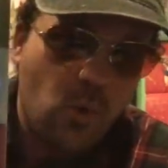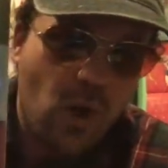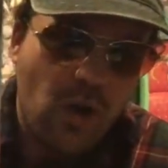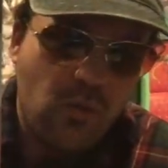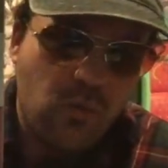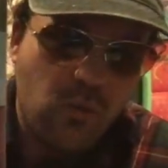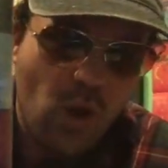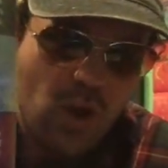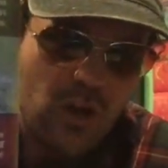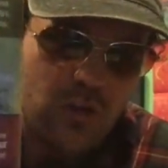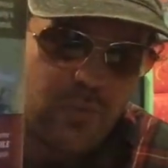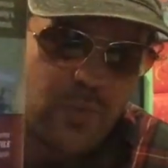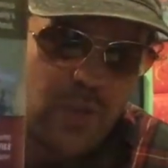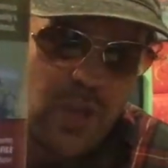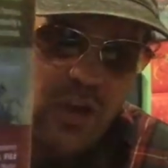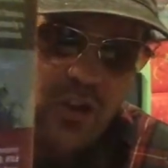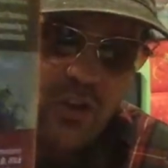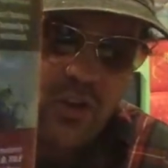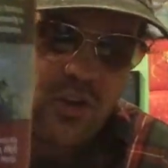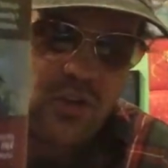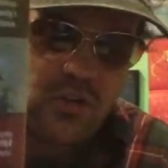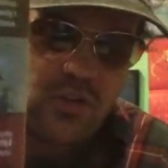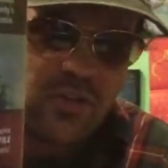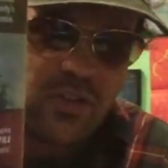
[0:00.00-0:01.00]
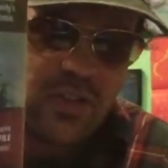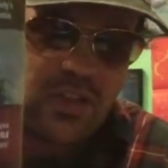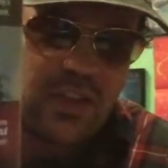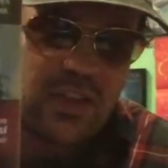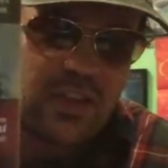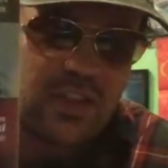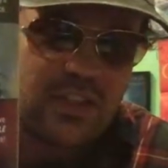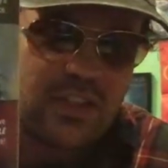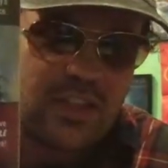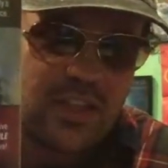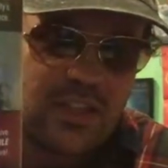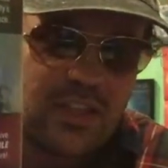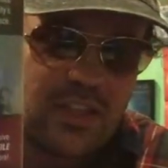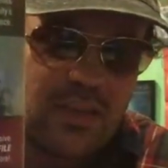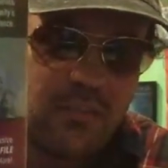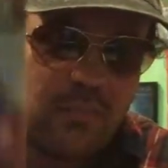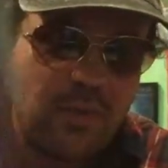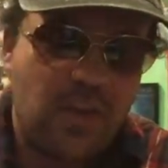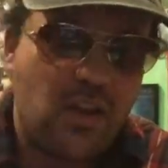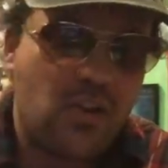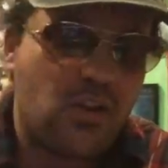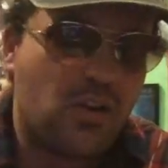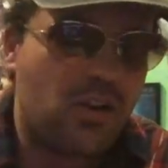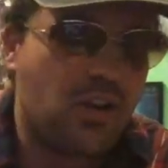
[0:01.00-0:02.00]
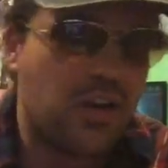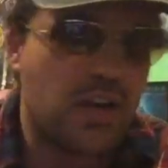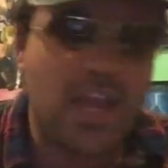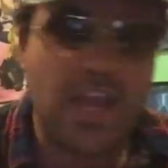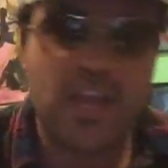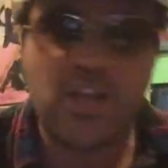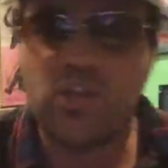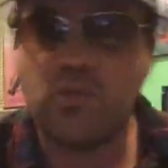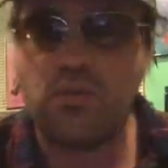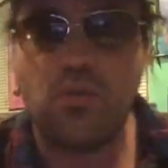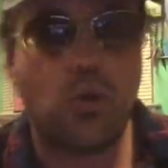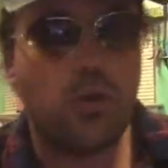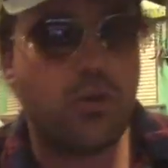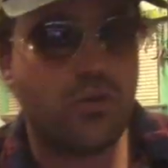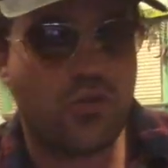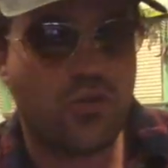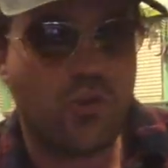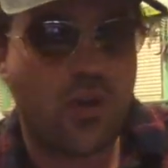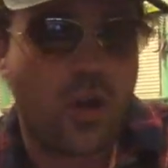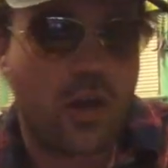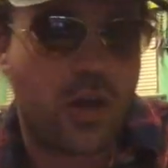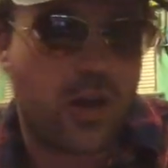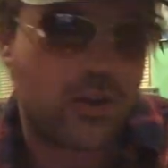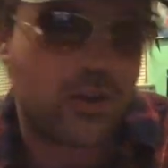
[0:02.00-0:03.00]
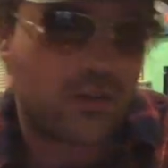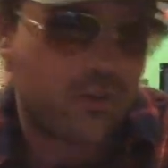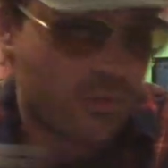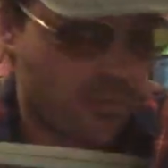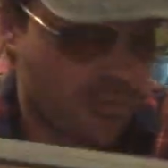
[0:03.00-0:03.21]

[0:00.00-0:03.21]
watched better than they did, they did better in Age of Ultron.